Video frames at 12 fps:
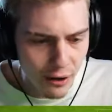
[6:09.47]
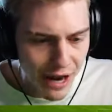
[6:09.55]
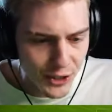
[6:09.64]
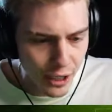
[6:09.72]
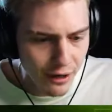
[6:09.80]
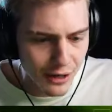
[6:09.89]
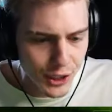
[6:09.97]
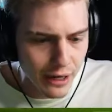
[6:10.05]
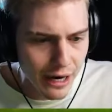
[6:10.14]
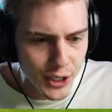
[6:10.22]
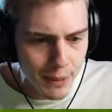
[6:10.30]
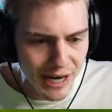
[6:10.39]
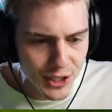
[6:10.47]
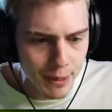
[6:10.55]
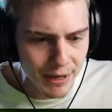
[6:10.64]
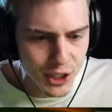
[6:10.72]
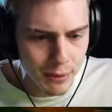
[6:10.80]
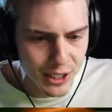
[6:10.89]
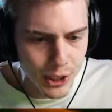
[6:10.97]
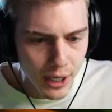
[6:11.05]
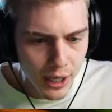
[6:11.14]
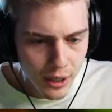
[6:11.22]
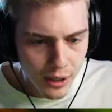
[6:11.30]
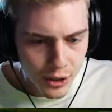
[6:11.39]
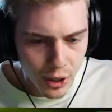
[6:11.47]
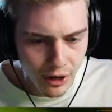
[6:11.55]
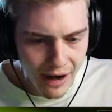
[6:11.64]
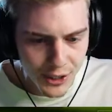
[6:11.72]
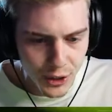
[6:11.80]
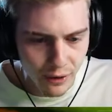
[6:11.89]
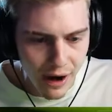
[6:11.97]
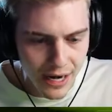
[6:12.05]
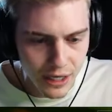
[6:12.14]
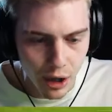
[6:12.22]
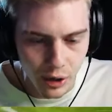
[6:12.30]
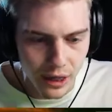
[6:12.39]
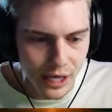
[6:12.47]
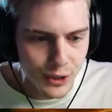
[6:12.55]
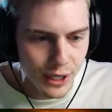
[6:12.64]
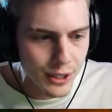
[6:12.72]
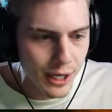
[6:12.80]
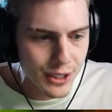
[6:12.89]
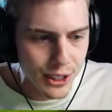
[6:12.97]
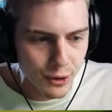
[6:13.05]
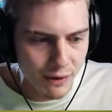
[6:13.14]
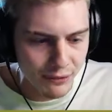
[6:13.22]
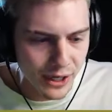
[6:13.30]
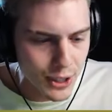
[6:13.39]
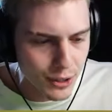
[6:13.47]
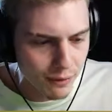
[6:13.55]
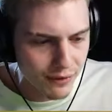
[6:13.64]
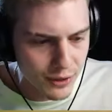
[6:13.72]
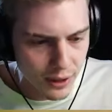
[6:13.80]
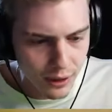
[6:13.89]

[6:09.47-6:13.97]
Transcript: Turn around, turn around, turn around. Teammates, teammates, teammates. to the right, to the right. Yo, let's let's, hit the rip. let's hit the rip.